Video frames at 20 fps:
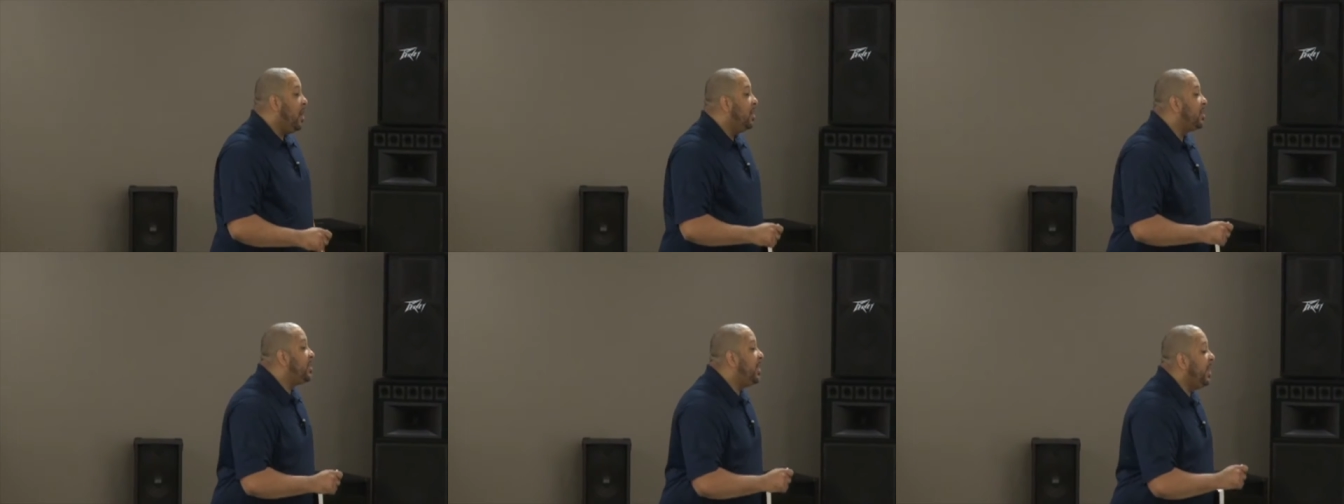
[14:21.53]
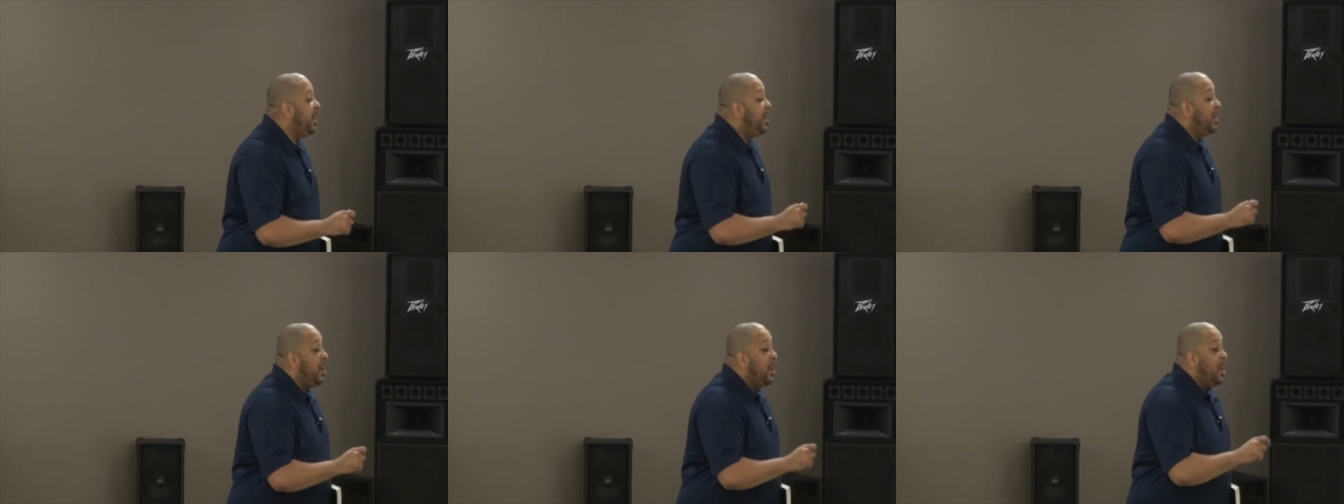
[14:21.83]

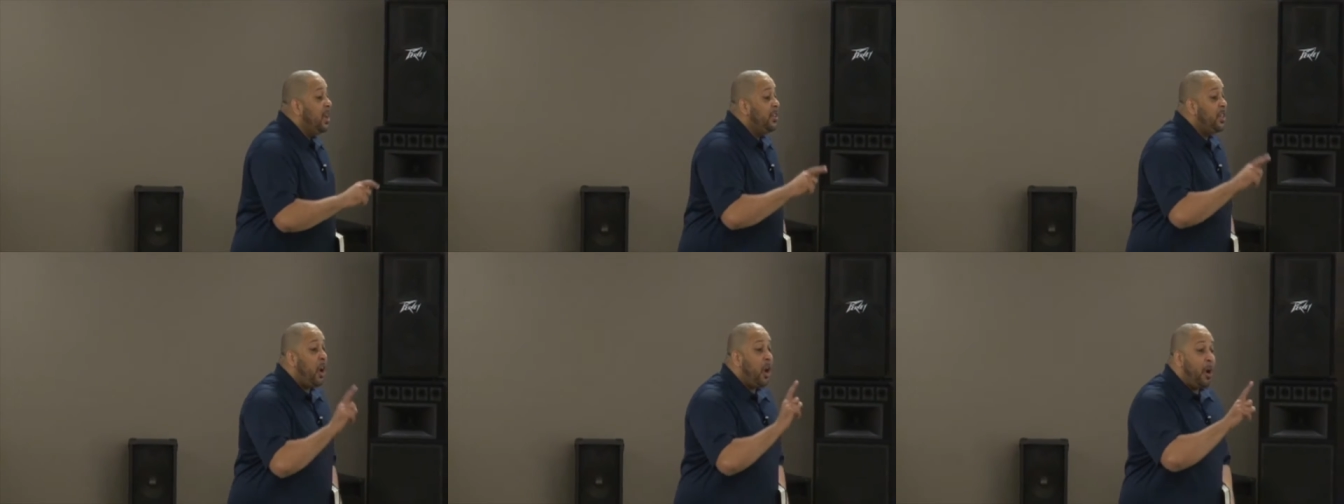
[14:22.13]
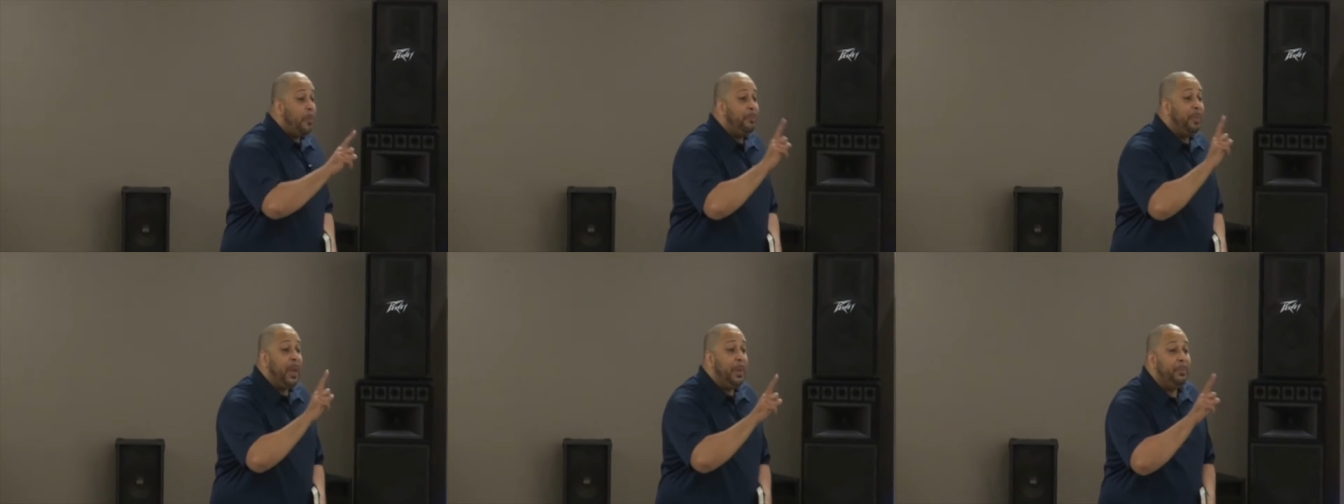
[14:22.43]
See, there
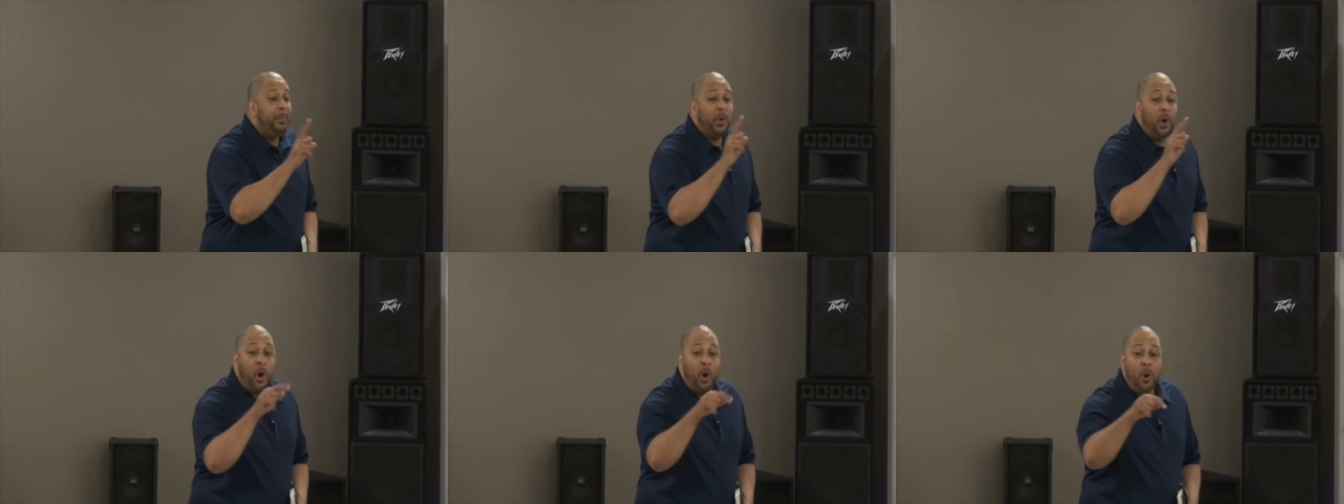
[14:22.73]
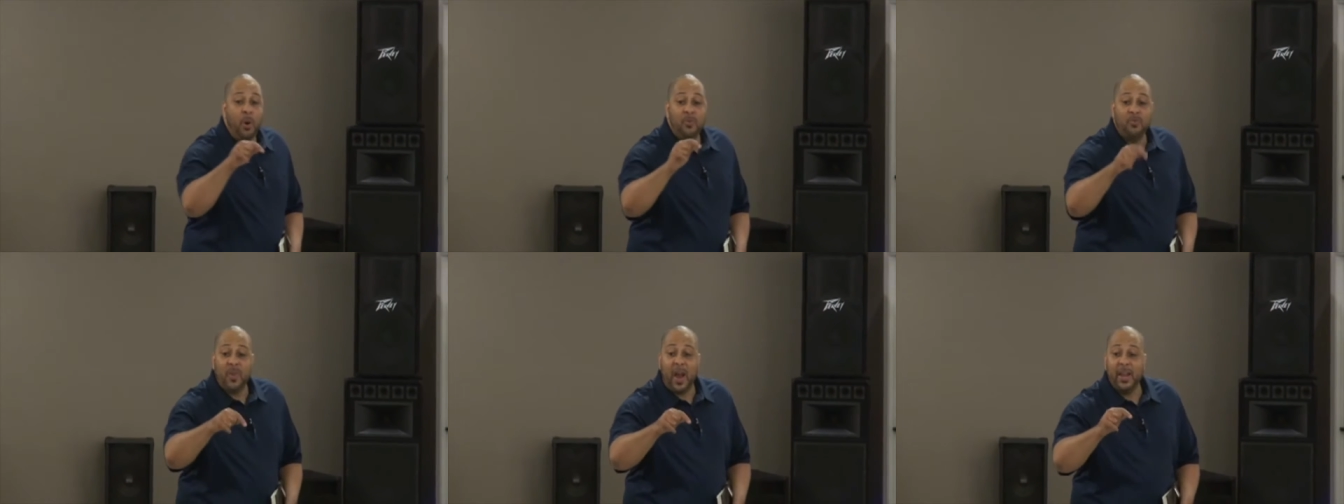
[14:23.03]
are people
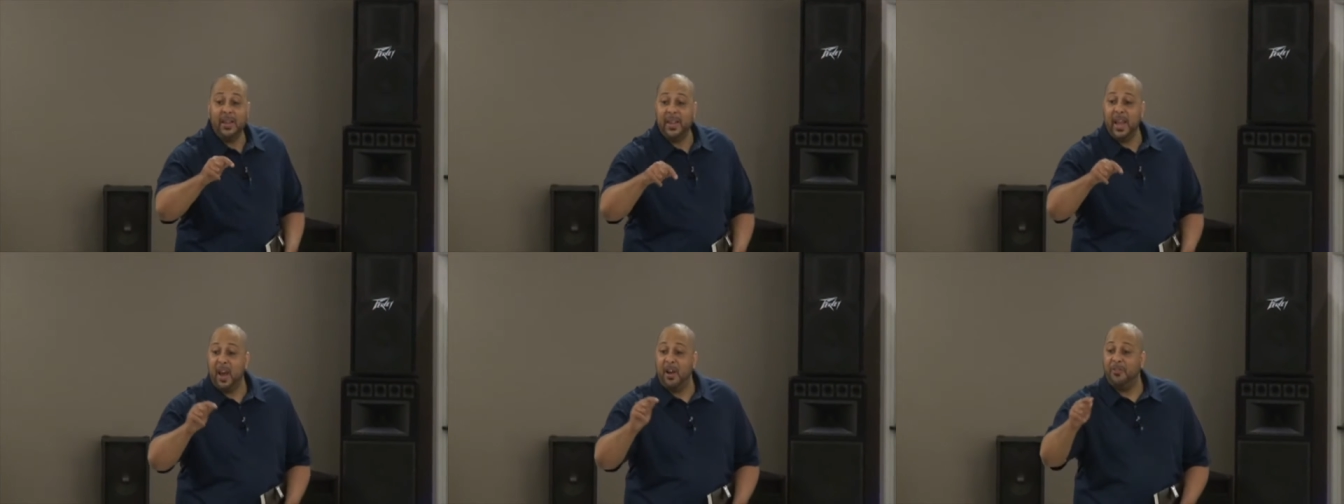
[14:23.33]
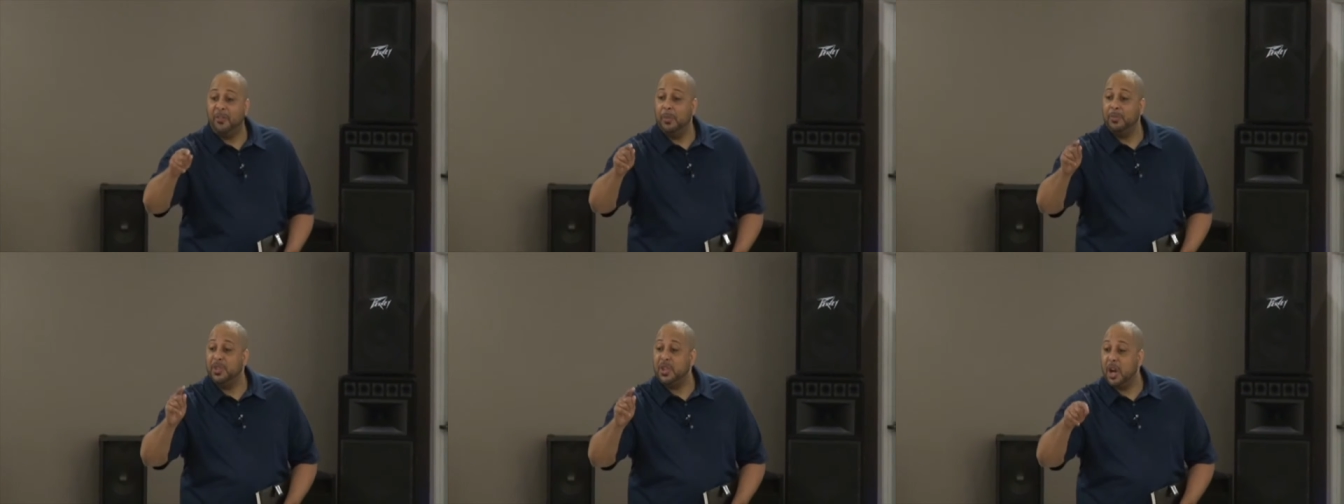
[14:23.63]
home right now
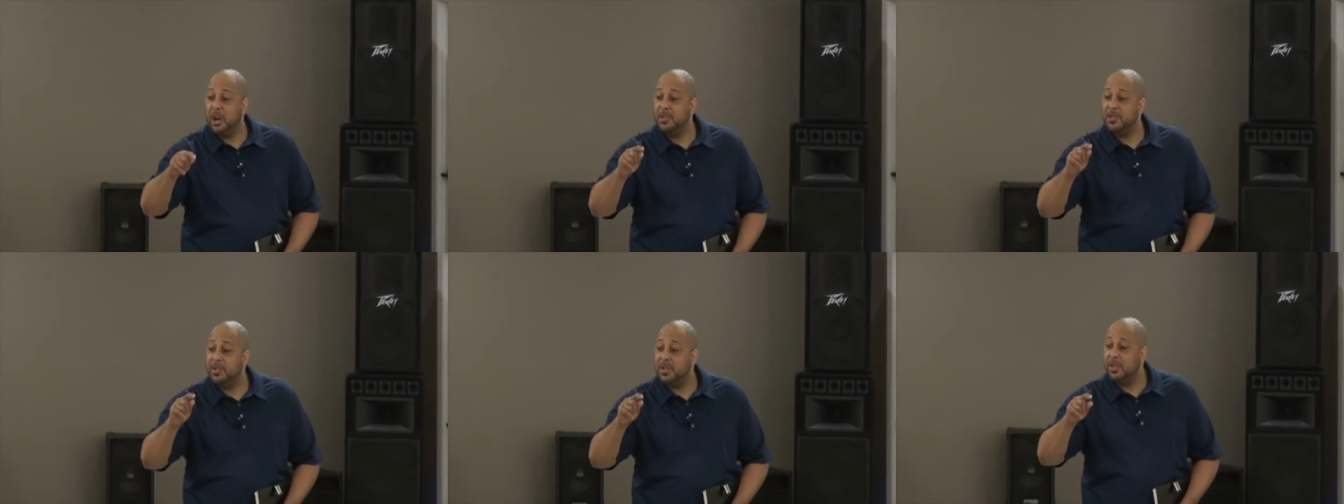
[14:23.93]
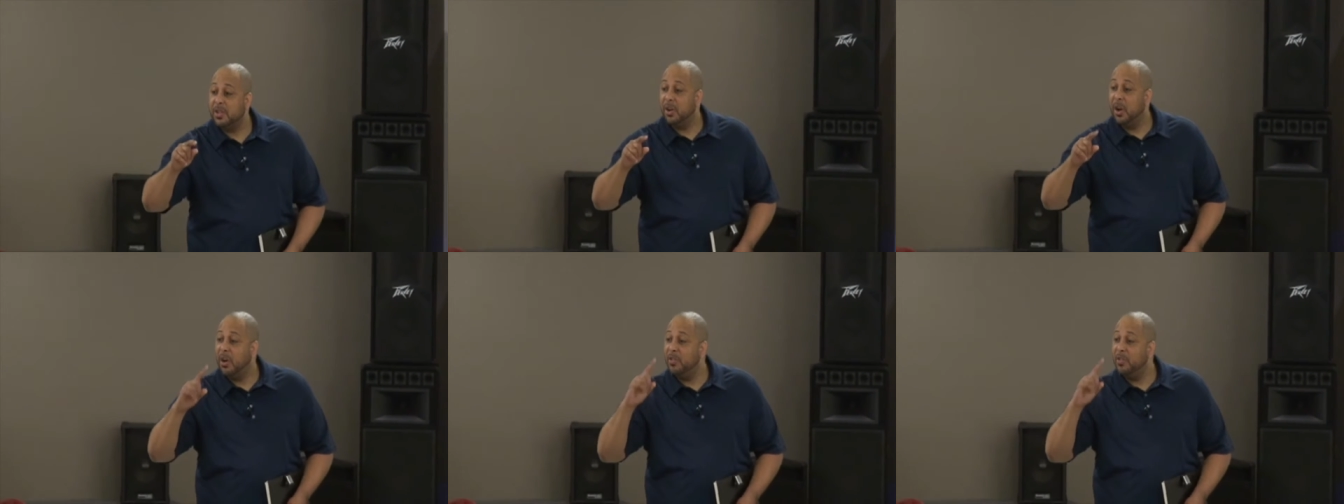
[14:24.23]
from church